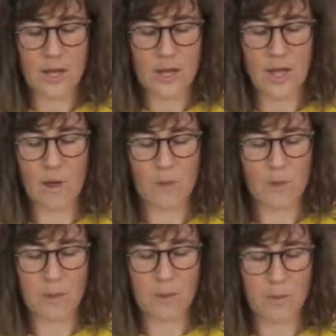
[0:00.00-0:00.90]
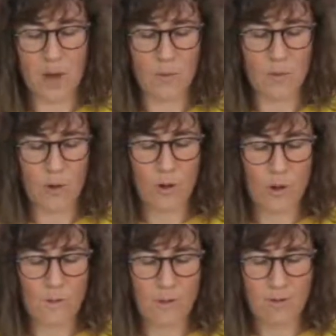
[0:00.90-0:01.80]
going through
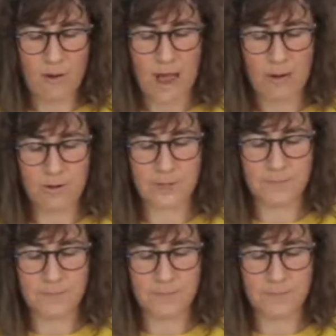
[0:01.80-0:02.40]
all the way round.